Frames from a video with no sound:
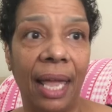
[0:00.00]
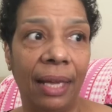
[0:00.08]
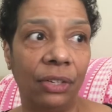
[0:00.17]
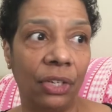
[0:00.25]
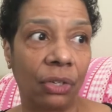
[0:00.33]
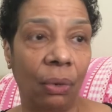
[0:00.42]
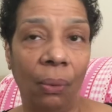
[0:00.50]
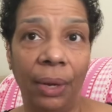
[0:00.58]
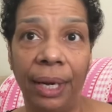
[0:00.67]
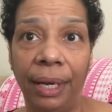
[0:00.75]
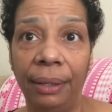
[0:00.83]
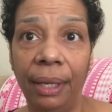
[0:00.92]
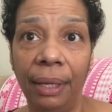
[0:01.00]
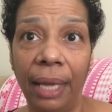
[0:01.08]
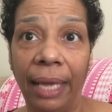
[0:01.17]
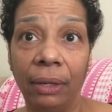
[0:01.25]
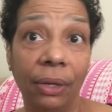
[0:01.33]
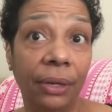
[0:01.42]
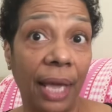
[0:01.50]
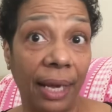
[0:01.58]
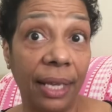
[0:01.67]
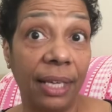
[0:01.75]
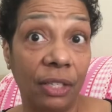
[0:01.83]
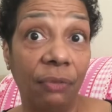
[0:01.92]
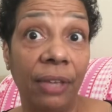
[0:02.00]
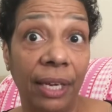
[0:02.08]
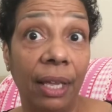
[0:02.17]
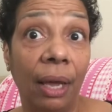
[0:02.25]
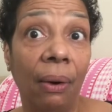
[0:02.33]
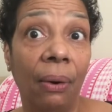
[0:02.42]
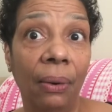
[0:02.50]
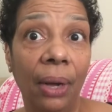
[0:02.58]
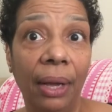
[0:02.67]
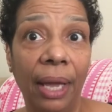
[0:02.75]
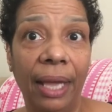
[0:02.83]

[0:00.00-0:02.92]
and just go on and look at his video